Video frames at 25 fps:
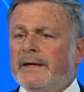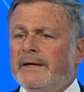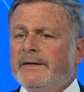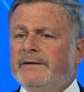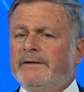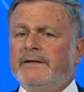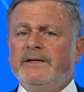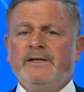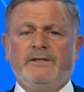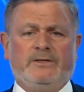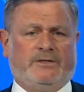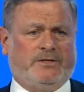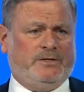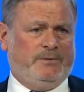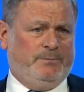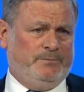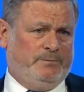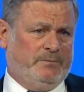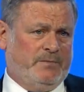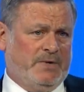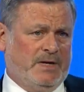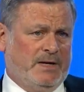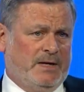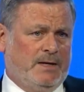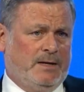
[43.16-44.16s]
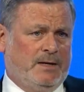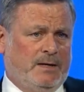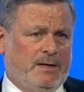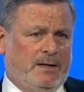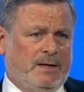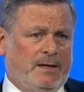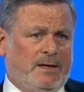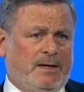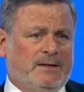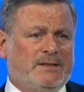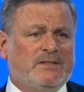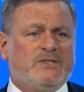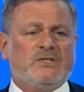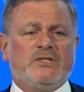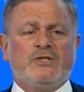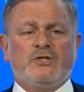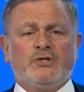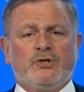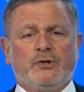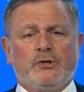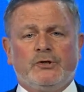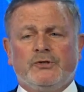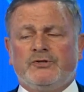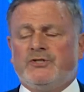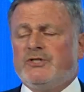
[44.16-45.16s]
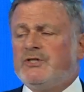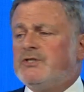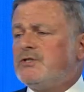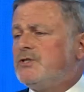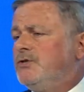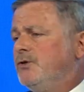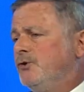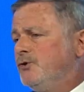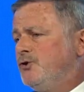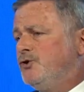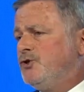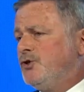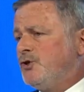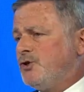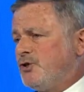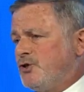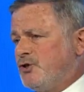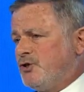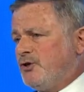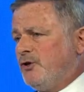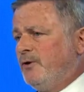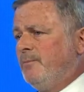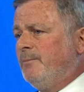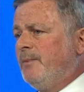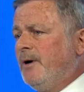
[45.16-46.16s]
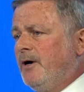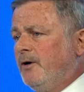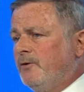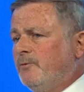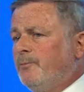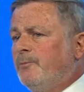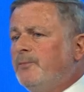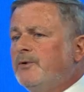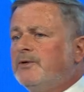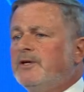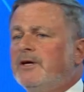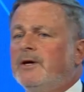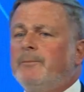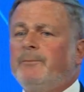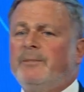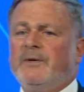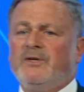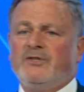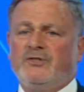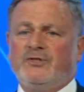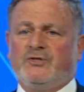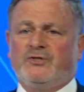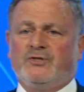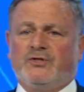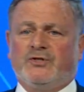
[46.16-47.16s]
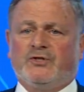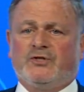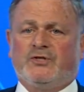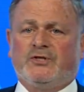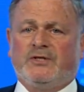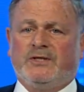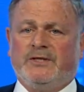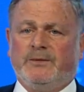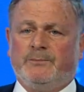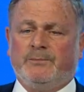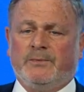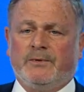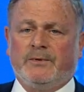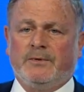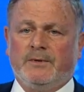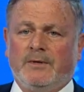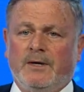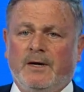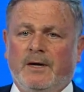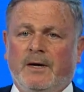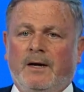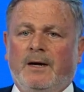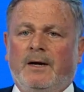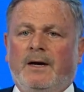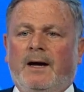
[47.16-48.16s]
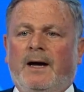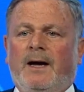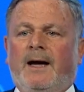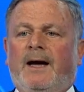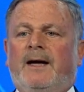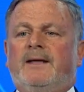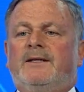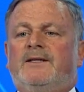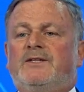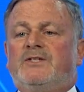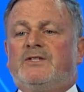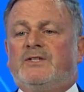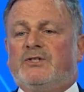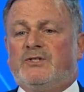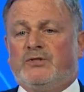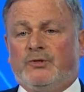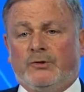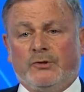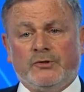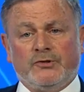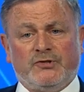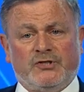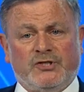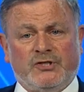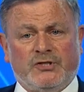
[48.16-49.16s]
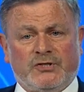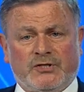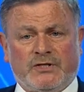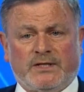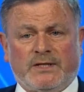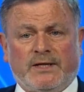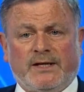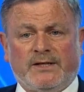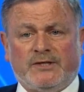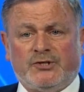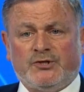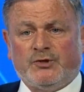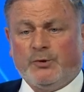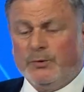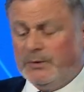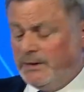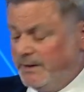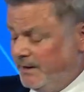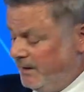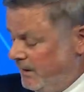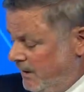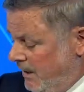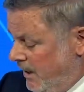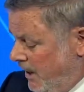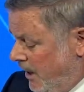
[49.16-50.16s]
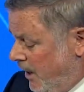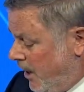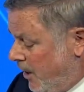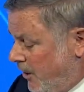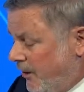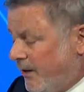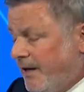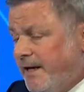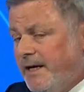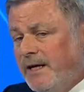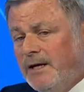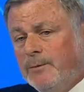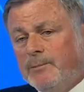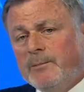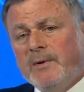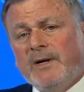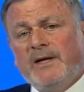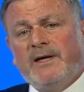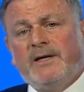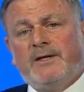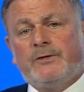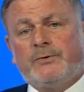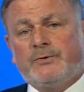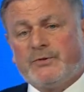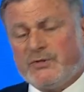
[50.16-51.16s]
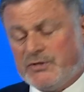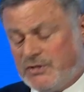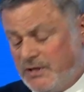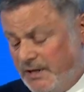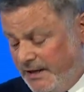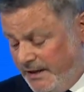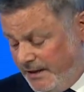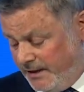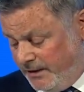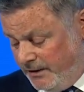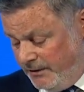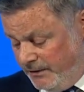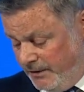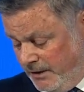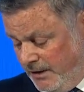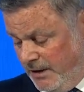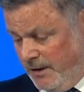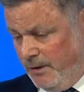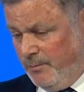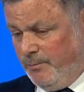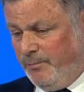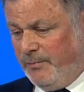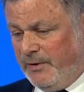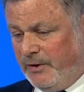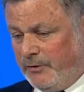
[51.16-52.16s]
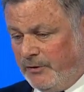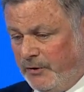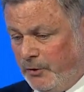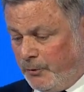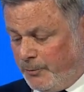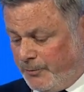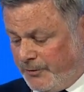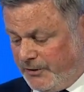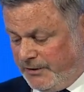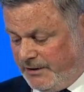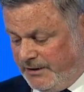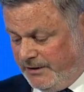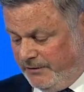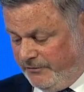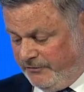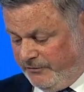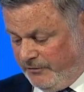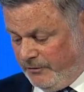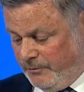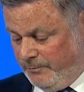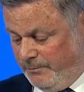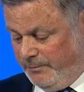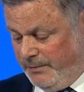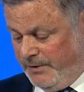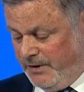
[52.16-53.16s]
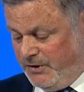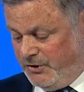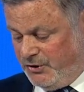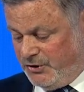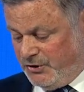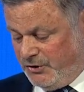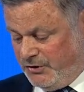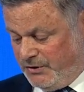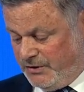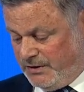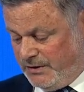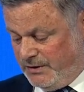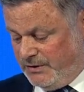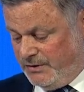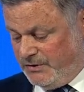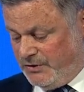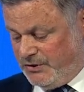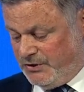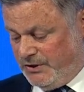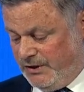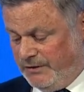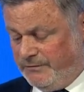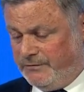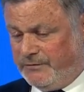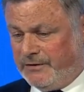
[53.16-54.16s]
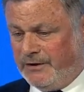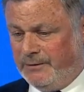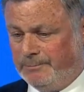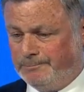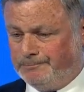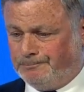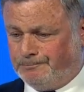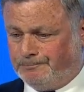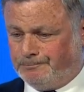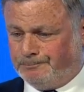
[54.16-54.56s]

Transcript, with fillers: Indeed, anesthesiology is not just about putting patients to sleep. Anesthesiologists actually are key players in perioperative patient safety.